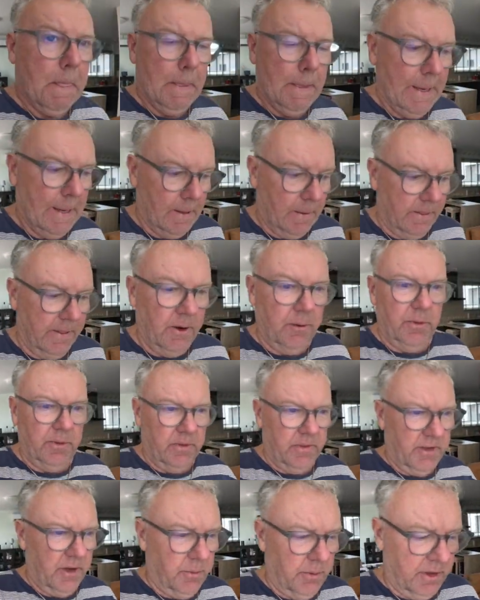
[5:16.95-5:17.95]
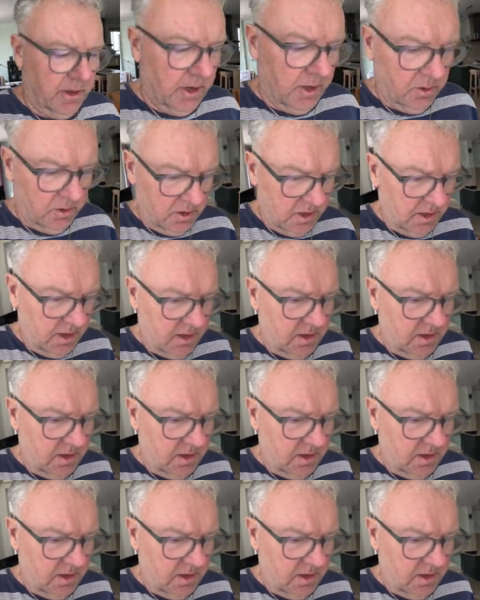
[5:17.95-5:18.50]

Yeah, well, there we, there we go.